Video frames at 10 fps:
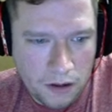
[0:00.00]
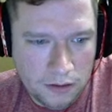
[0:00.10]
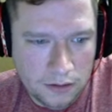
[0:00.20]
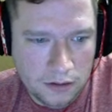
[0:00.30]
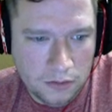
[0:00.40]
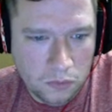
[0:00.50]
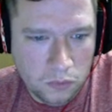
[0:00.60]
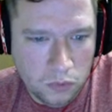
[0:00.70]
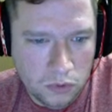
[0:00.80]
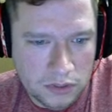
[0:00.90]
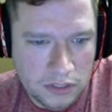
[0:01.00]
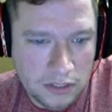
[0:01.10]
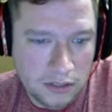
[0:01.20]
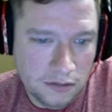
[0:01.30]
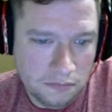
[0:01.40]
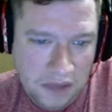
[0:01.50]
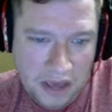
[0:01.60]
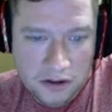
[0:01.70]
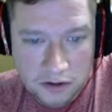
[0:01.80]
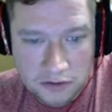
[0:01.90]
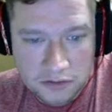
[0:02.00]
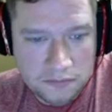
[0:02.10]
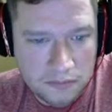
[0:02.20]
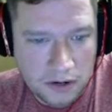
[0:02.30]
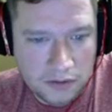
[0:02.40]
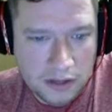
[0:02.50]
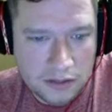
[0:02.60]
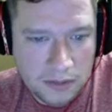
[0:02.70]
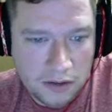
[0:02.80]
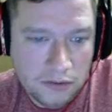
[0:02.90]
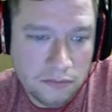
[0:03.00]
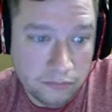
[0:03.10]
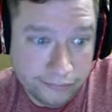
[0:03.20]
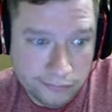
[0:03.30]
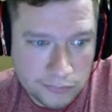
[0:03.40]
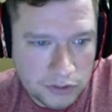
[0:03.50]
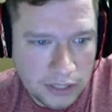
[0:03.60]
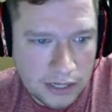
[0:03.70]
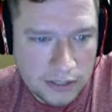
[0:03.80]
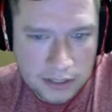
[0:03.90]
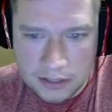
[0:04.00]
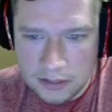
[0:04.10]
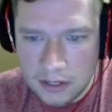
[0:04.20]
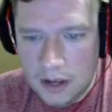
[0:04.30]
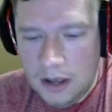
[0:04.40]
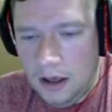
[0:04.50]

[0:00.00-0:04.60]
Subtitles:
The warranty, 8 years, 100,000 miles, which is nice, I guess.